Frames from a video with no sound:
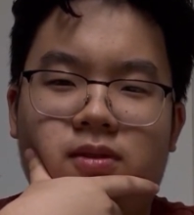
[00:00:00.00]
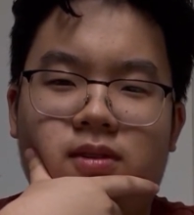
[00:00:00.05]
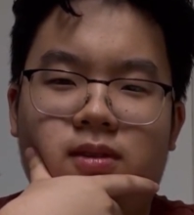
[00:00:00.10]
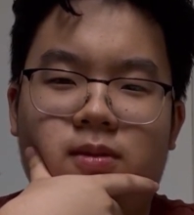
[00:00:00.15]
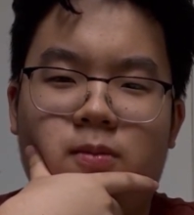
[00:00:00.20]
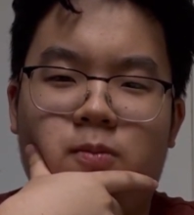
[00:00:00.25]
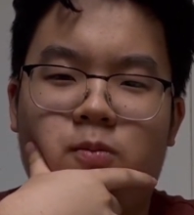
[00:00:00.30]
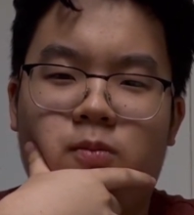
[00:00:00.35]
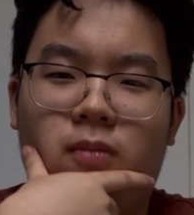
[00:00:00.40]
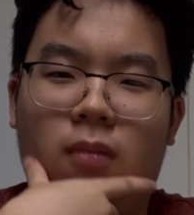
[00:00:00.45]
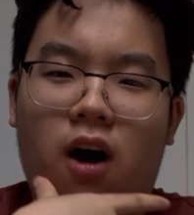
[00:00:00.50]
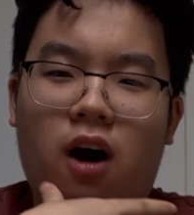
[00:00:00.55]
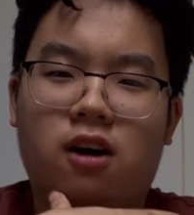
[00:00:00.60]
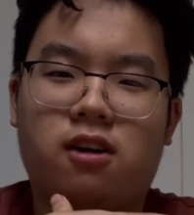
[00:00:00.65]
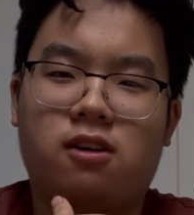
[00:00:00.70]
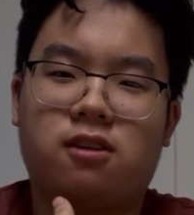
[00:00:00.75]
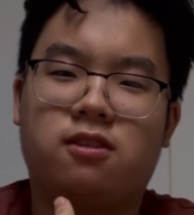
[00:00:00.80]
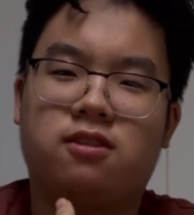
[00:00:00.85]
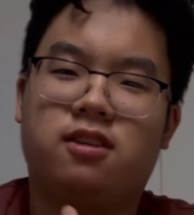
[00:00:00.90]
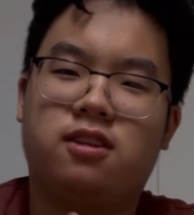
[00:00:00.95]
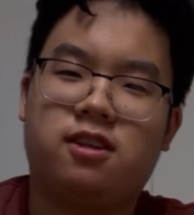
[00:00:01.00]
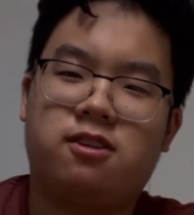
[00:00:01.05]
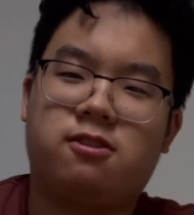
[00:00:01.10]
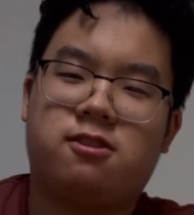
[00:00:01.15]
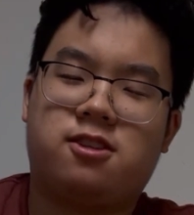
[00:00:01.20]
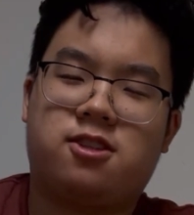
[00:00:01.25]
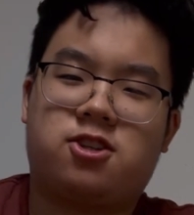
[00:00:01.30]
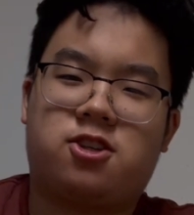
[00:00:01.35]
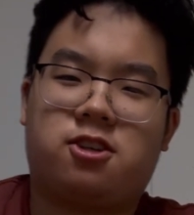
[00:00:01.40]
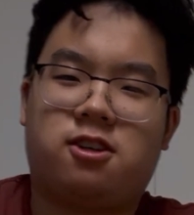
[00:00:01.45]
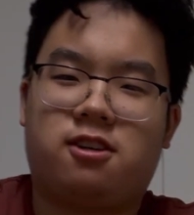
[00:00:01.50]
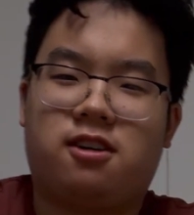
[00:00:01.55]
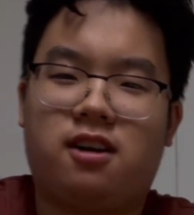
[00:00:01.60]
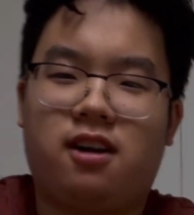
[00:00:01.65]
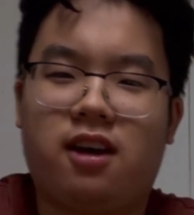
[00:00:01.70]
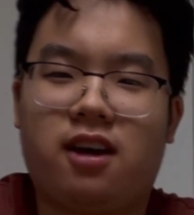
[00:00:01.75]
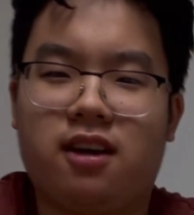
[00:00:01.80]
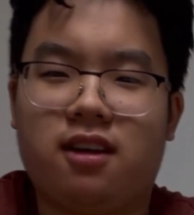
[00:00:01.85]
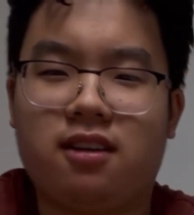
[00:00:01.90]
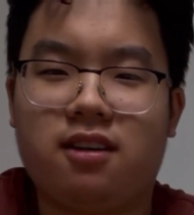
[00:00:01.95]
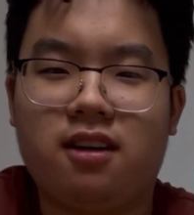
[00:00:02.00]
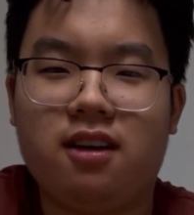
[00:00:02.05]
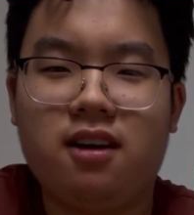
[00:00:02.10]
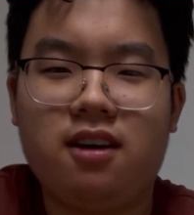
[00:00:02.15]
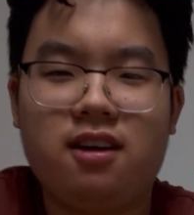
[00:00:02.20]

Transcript: modern literature, and